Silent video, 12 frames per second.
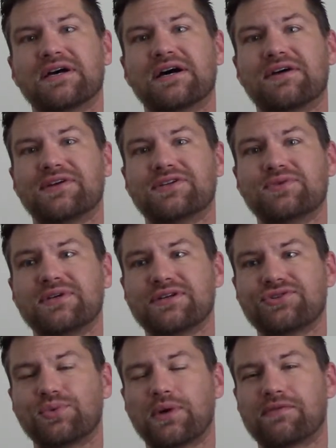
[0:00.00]
uh, they do get
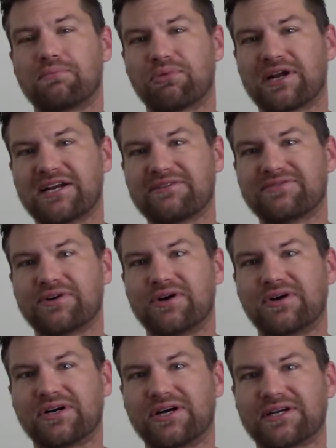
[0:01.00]
a sort of a brain
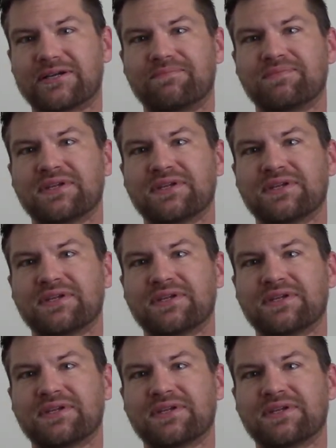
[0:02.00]
fog on it.